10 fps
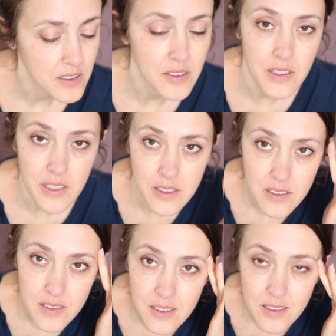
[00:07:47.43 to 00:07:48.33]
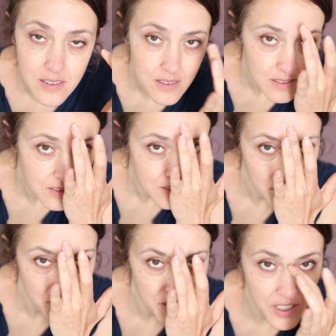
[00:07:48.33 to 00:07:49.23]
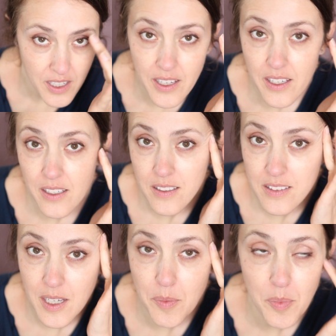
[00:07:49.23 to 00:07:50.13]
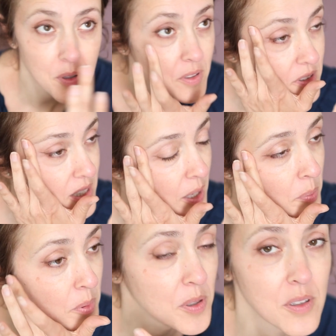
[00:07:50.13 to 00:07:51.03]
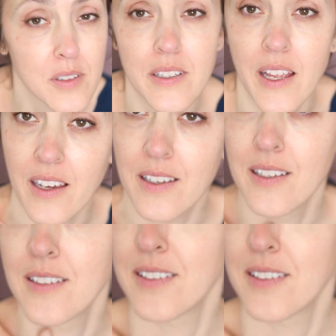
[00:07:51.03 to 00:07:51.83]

All right. Third eye, temple, temple, neck.